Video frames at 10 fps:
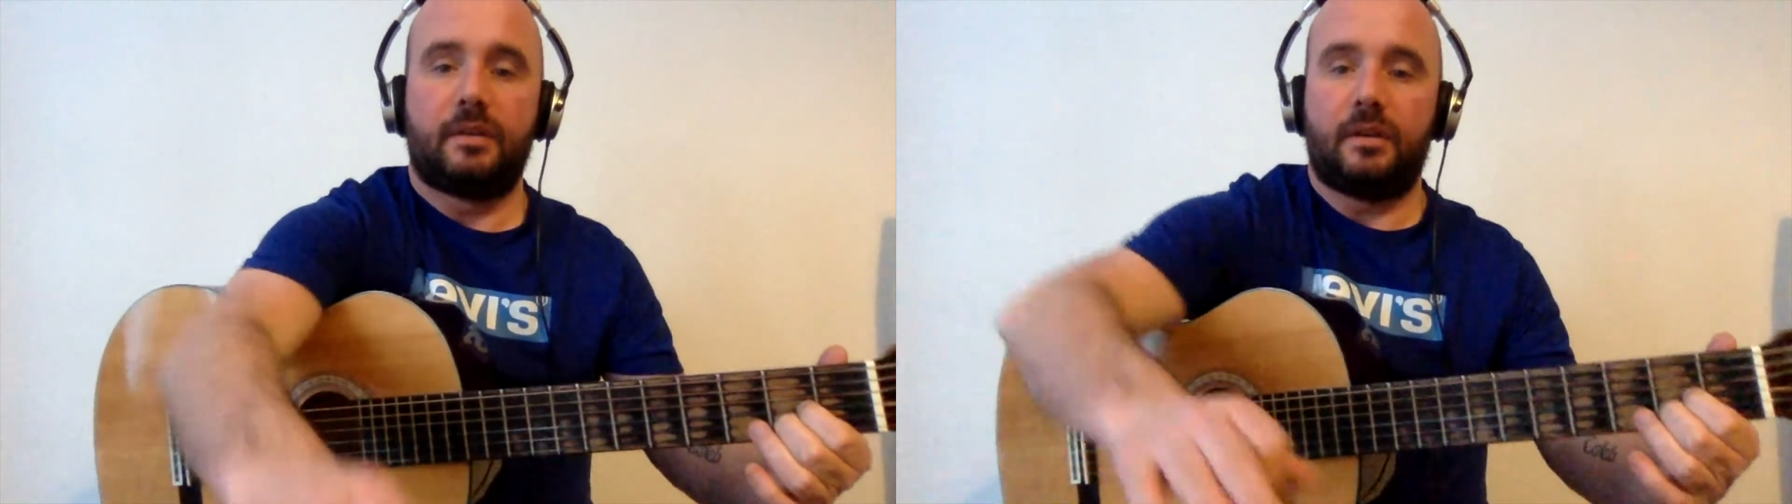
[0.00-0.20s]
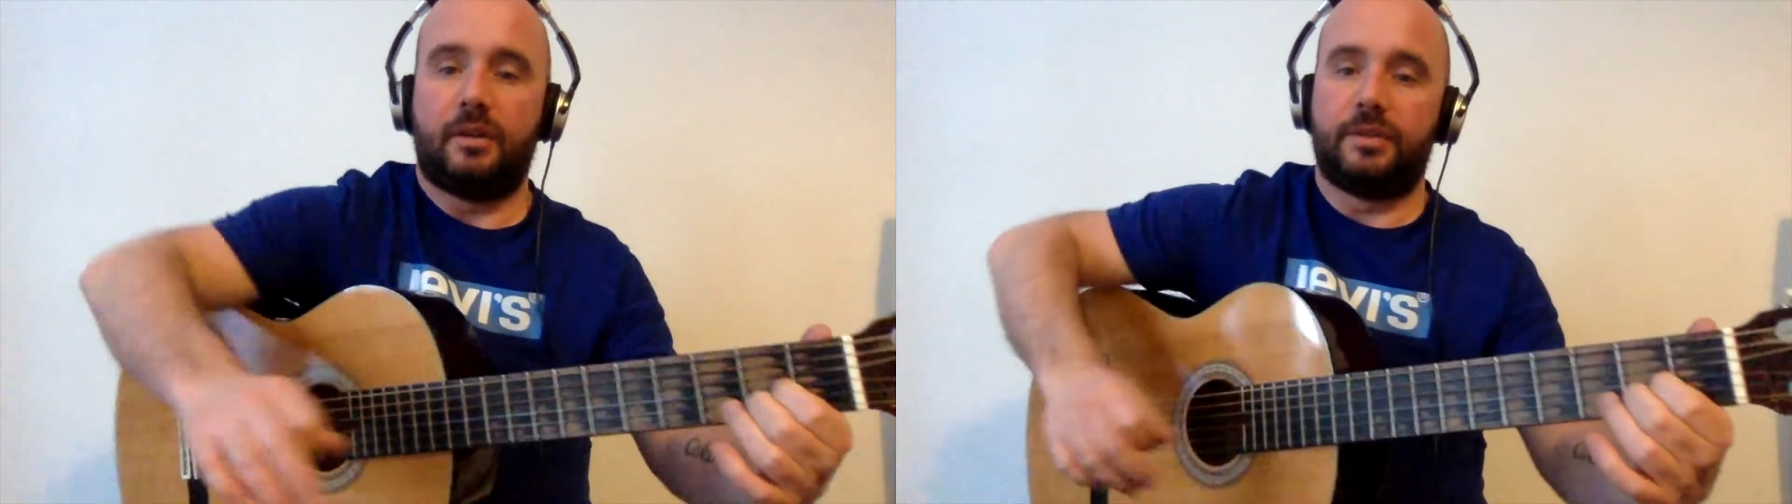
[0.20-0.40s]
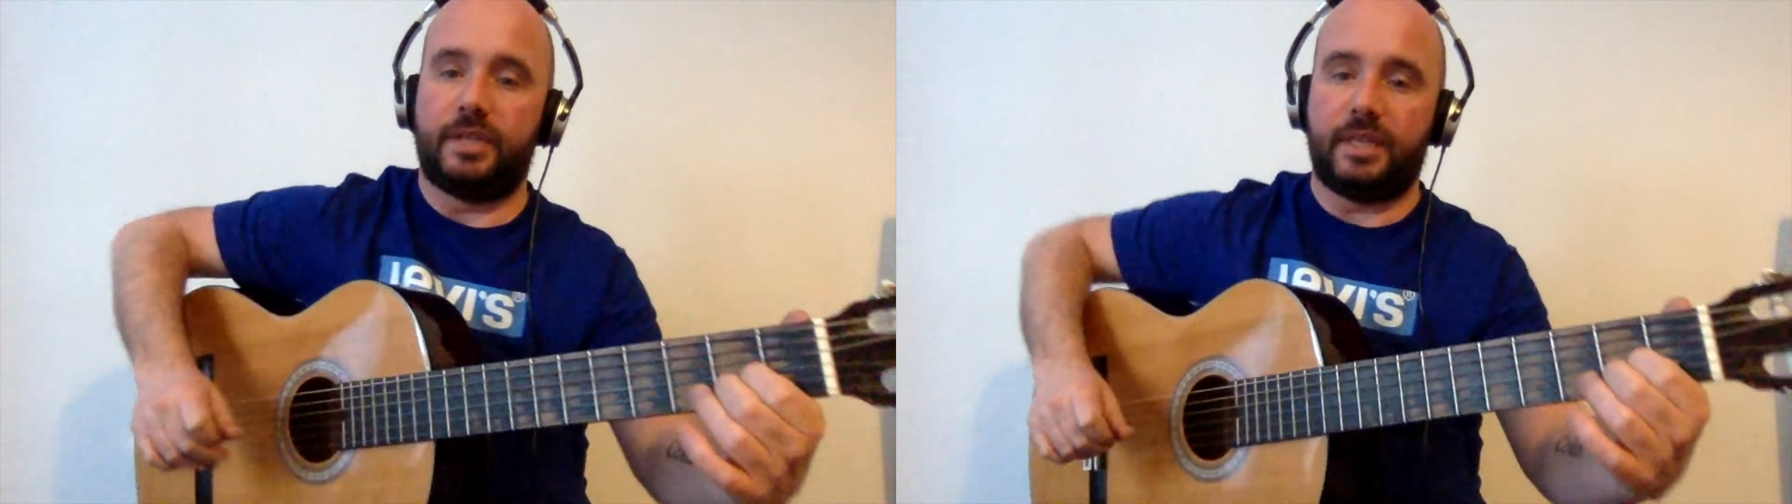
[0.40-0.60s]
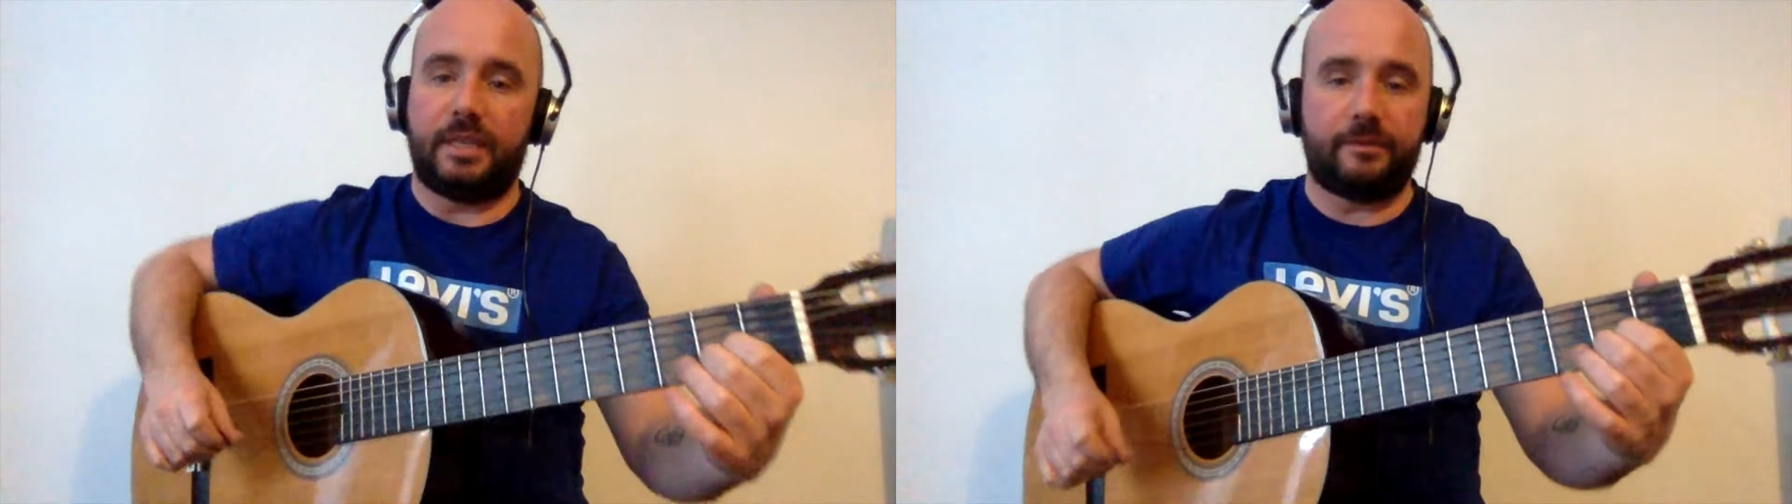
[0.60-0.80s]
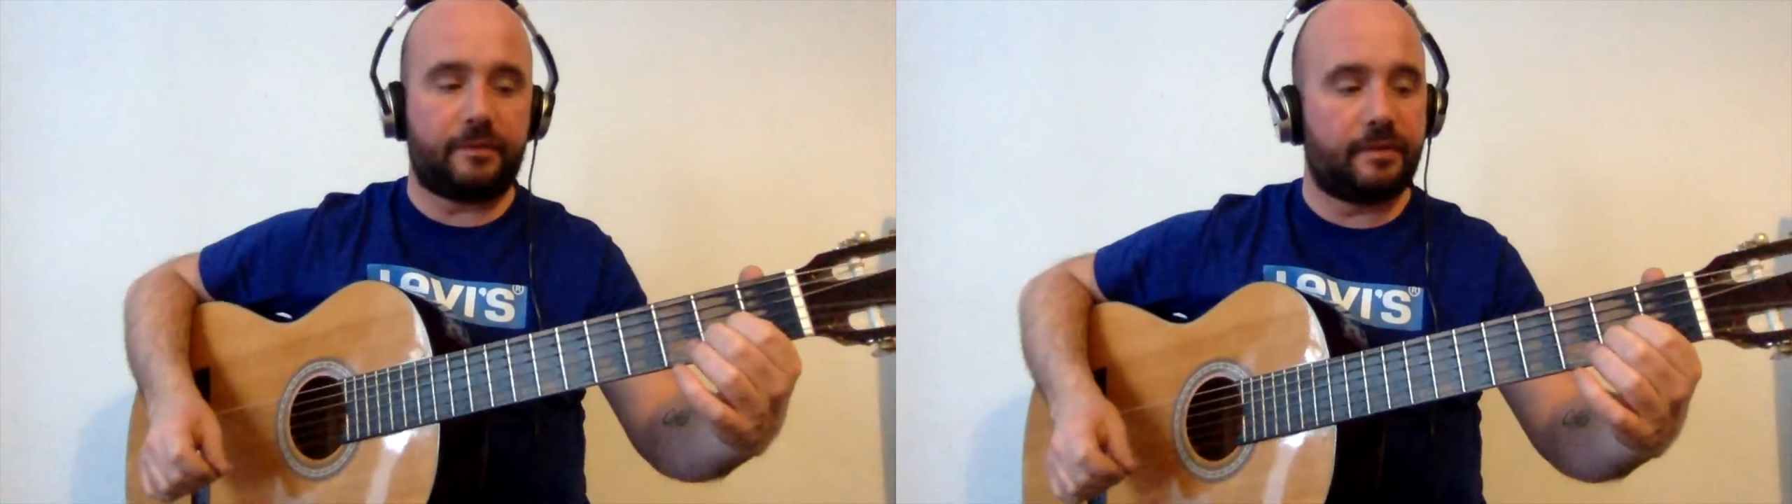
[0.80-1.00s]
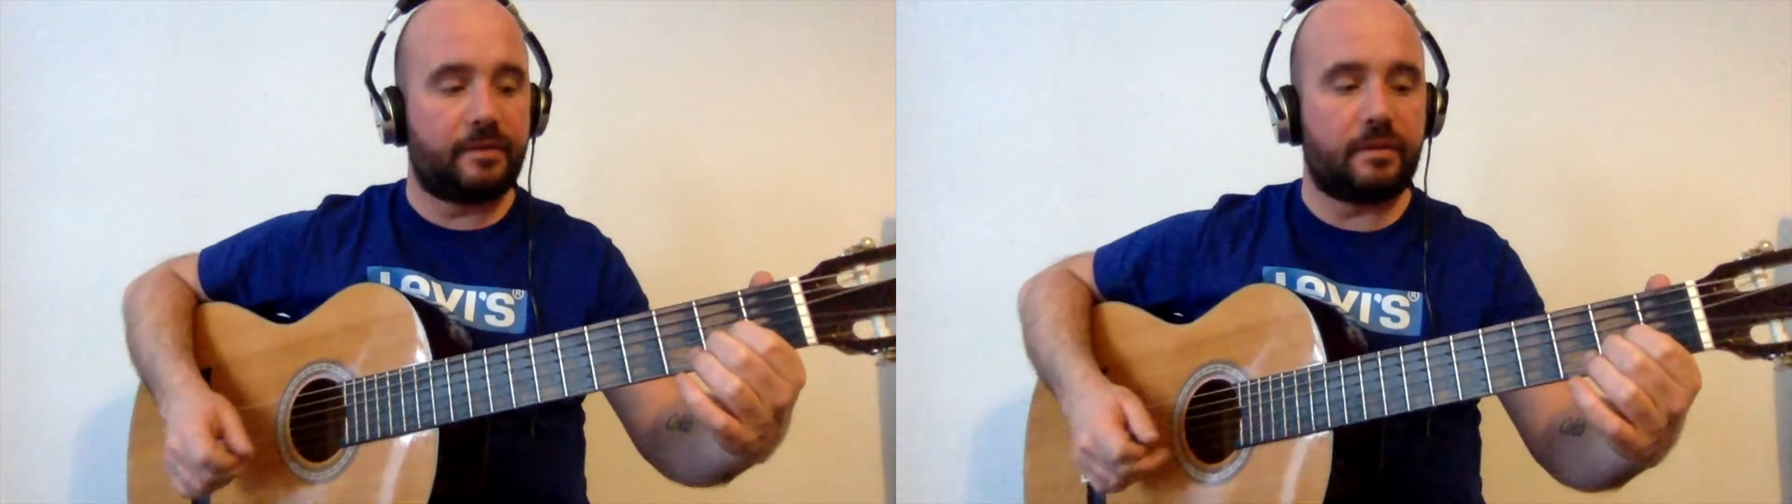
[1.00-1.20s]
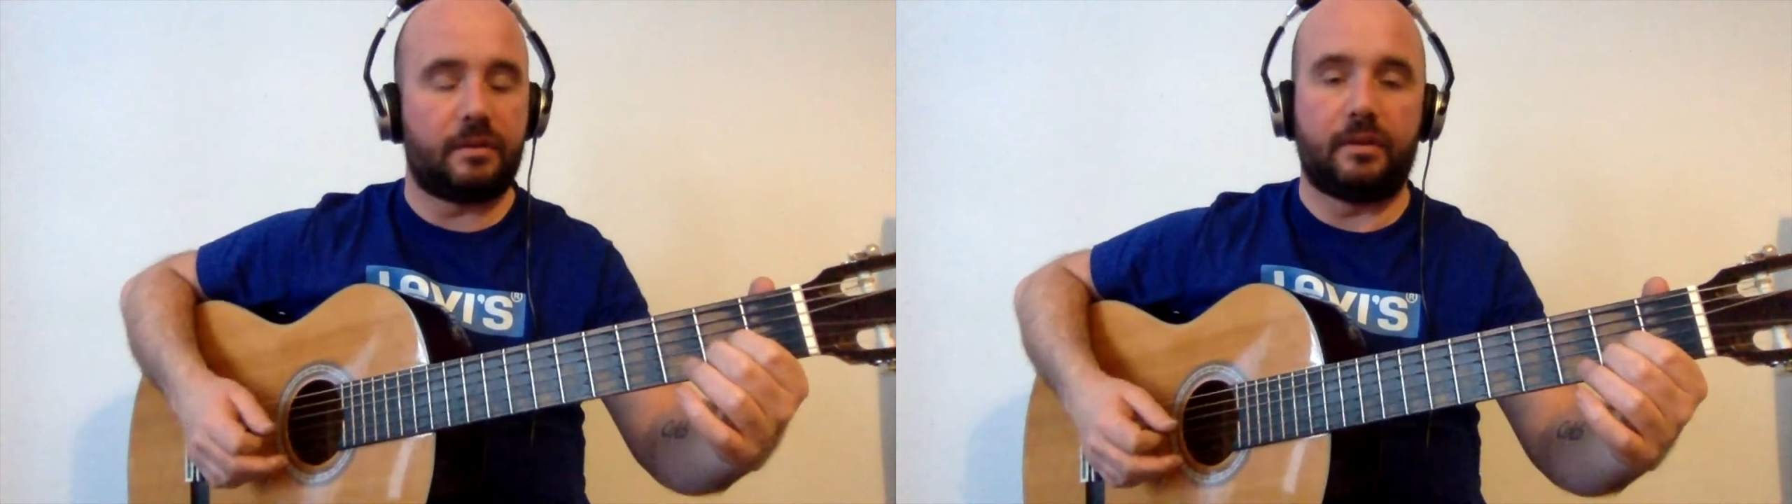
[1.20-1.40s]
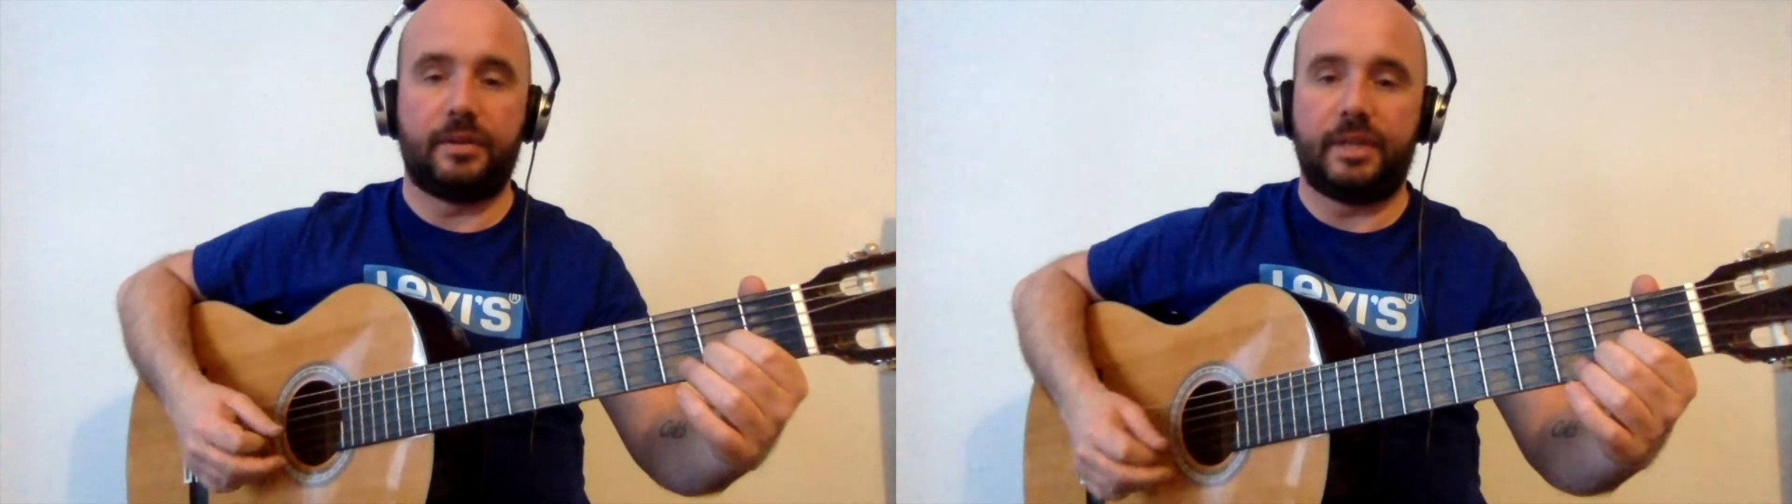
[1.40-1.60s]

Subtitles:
underneath on